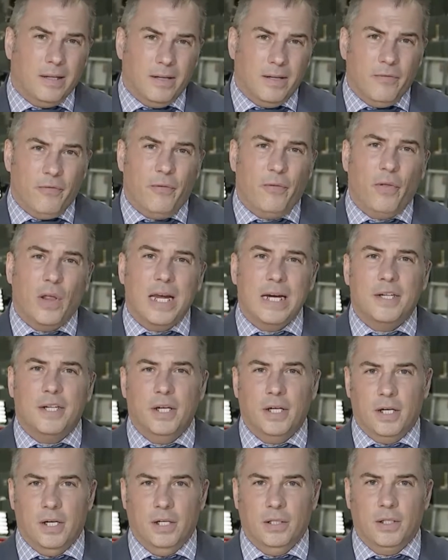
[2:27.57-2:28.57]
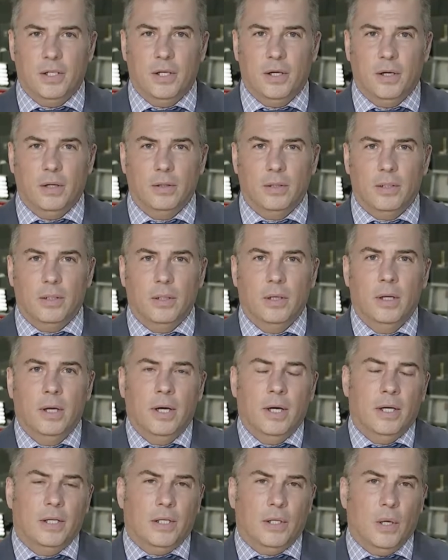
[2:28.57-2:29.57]
inflation concerns.
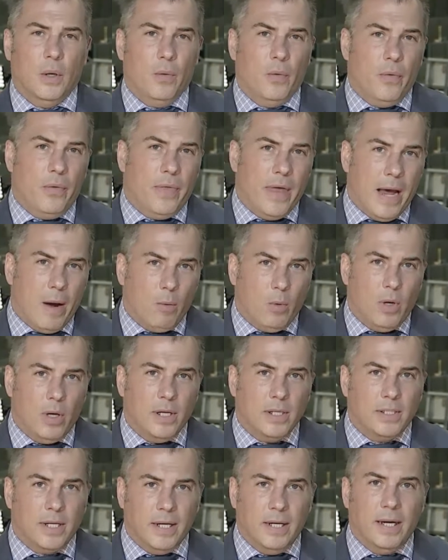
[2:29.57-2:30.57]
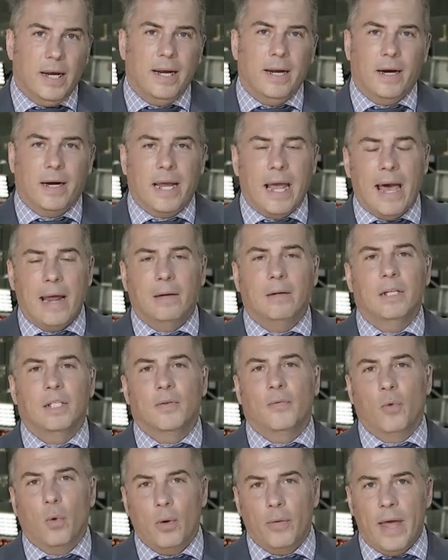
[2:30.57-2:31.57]
So that was a
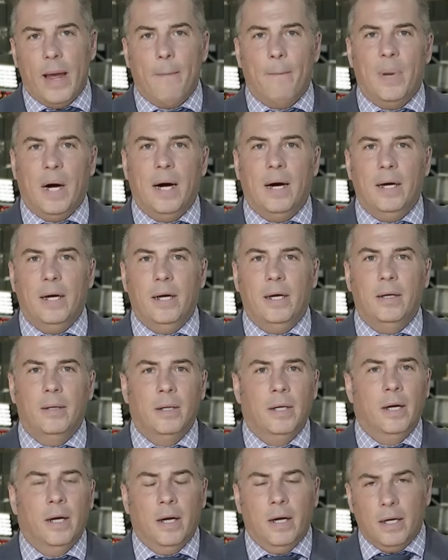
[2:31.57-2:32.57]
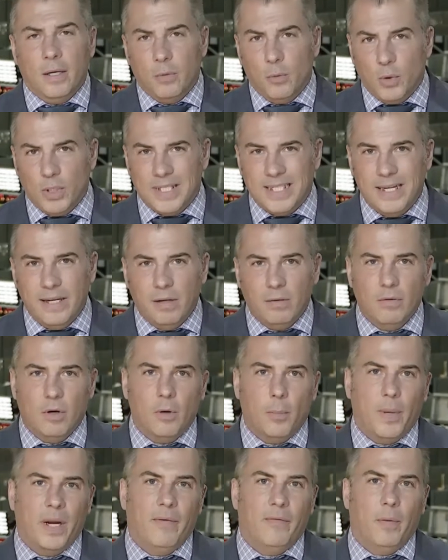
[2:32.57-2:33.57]
catalyst for that buying. We're seeing a
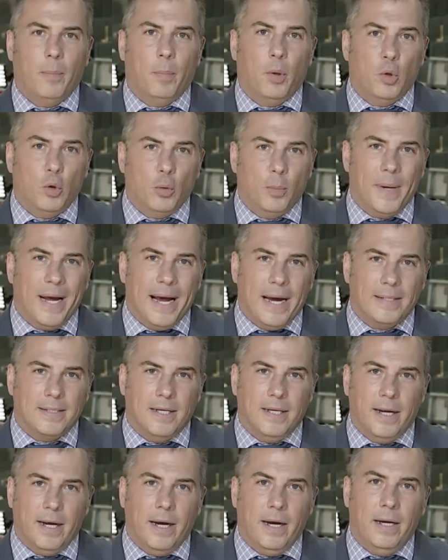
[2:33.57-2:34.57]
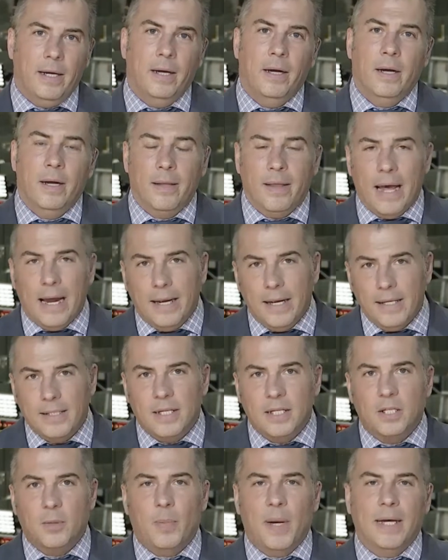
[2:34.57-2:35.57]
little bit of a pullback today. That
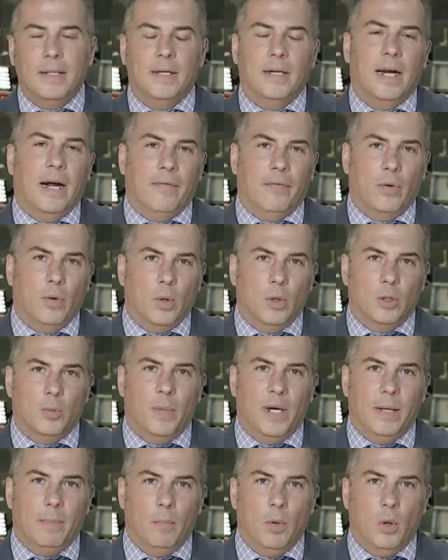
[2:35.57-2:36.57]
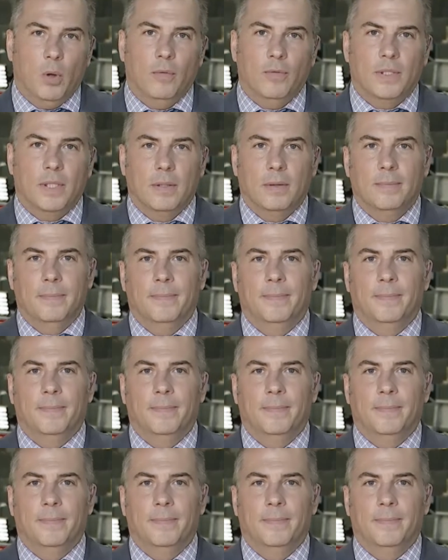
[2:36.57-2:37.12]
is expected after those big moves.